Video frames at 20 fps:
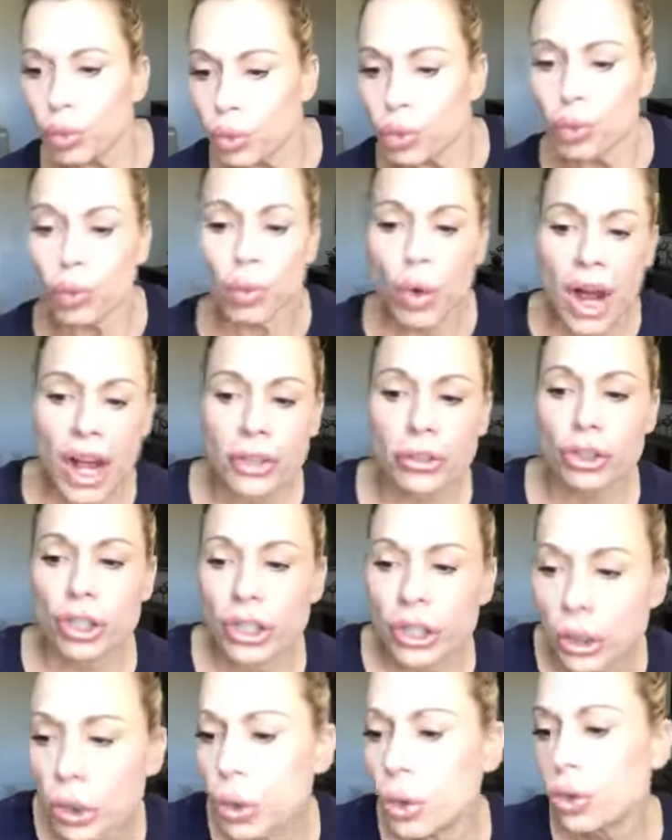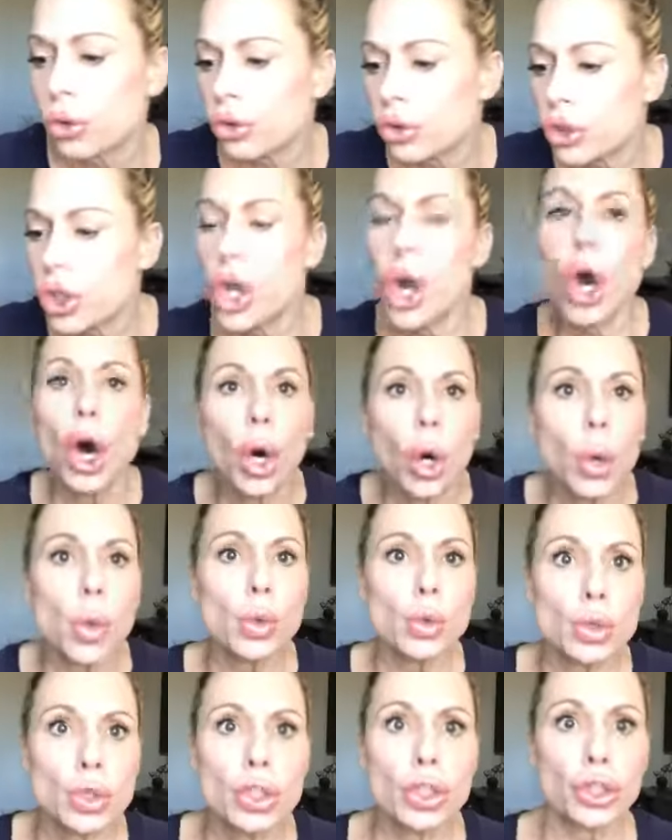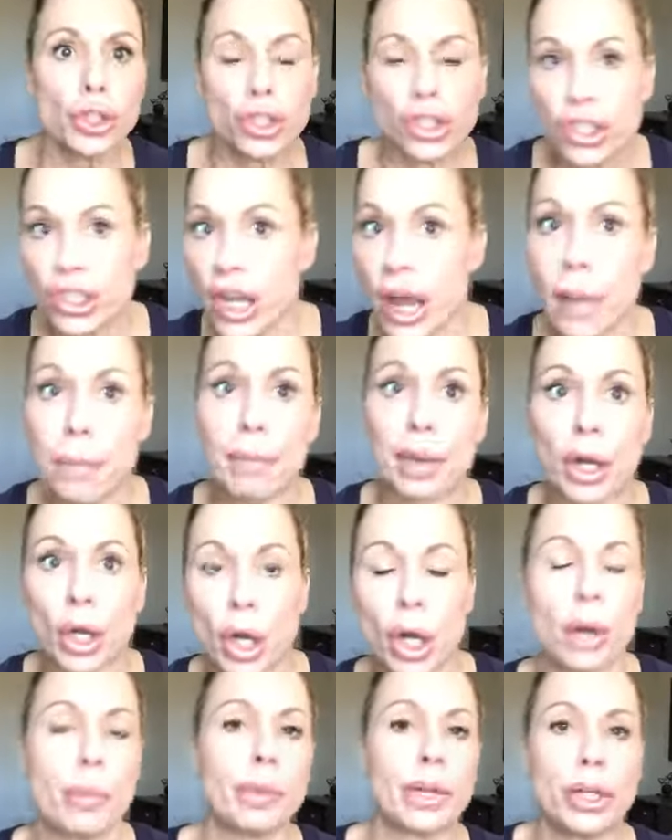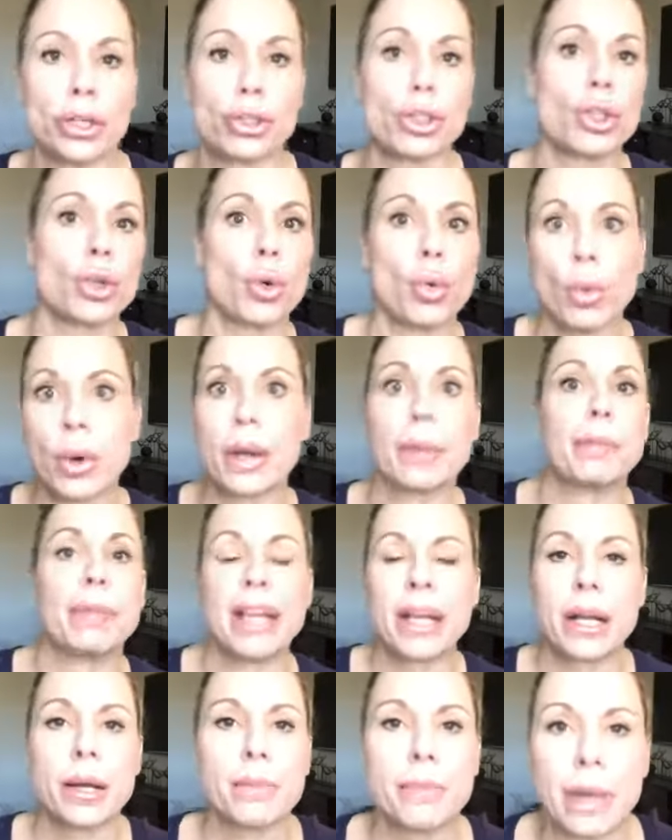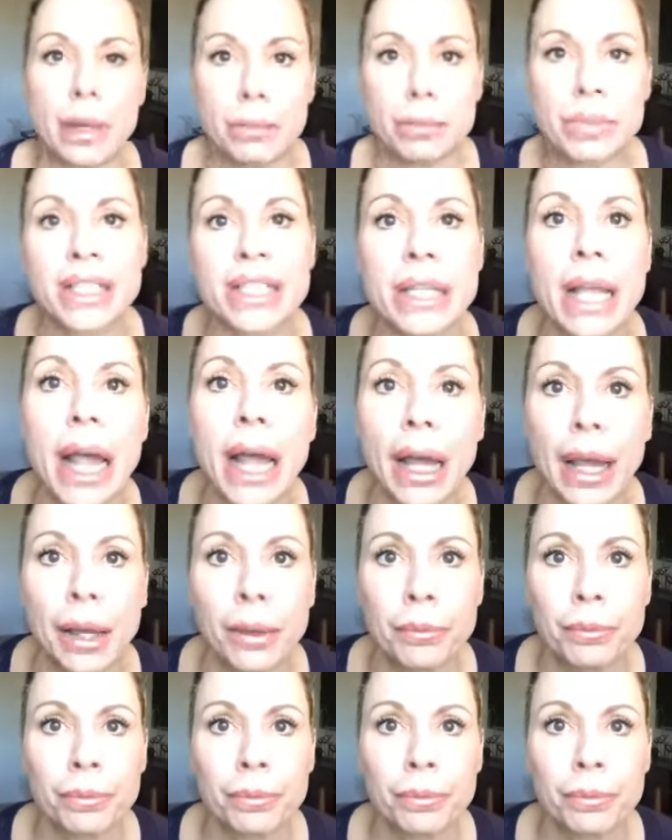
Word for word: watching whose toes you're stepping on because you don't want to make them upset.